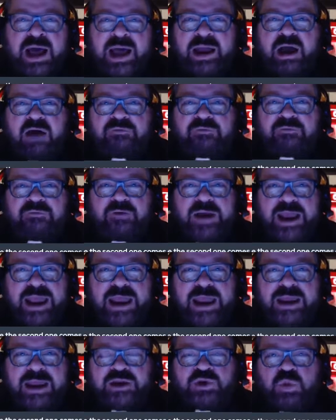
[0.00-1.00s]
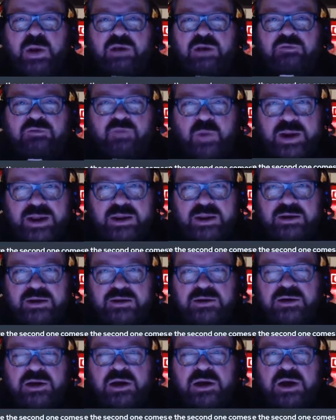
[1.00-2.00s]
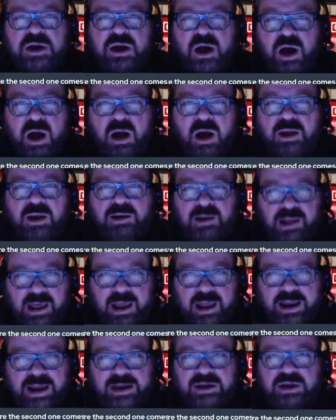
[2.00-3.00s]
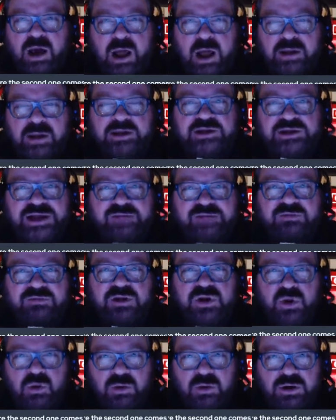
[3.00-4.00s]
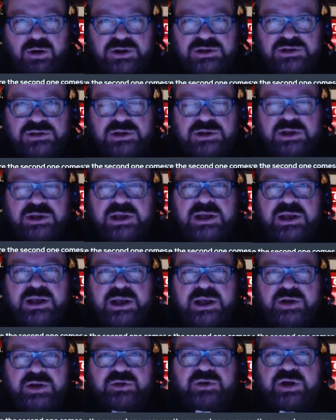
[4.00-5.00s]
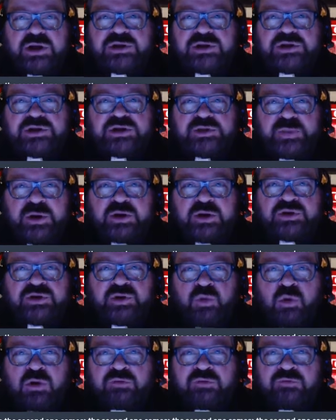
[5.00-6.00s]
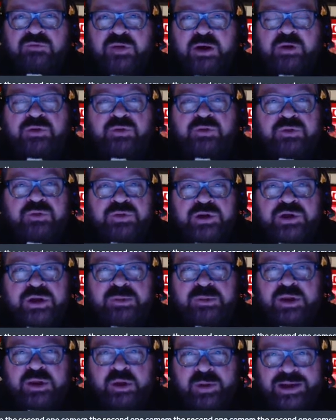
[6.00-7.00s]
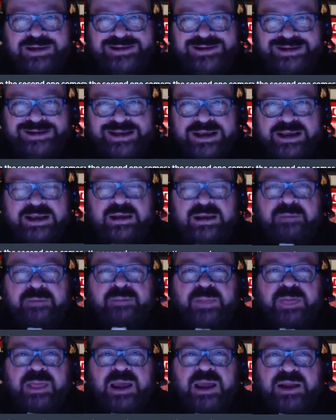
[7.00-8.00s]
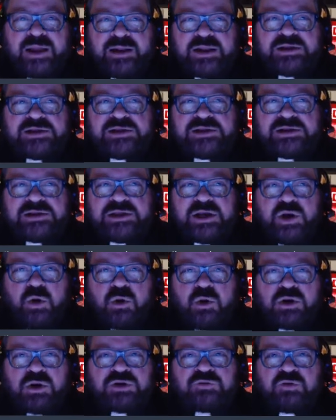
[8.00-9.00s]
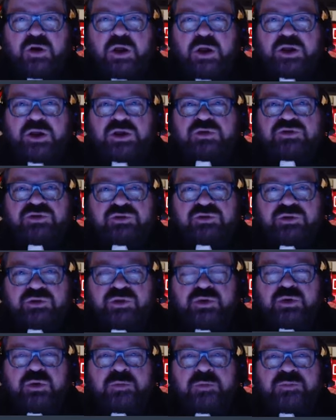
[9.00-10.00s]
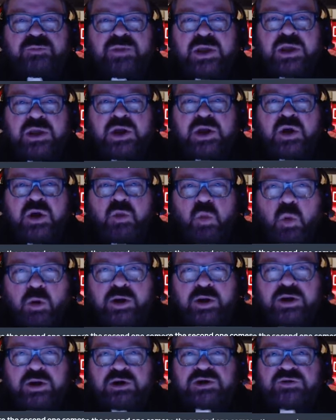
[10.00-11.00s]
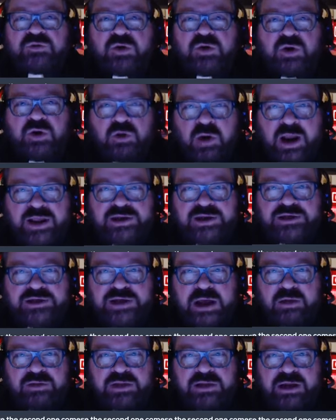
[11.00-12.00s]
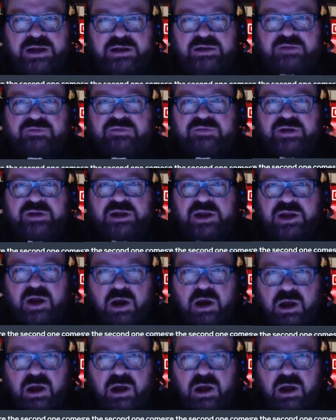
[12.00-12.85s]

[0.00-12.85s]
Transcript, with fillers: I offer a 12 week online college level course, Introduction to Spiritual Warfare through the WSE. And this is the course for all you true warriors for Christ out there that feel a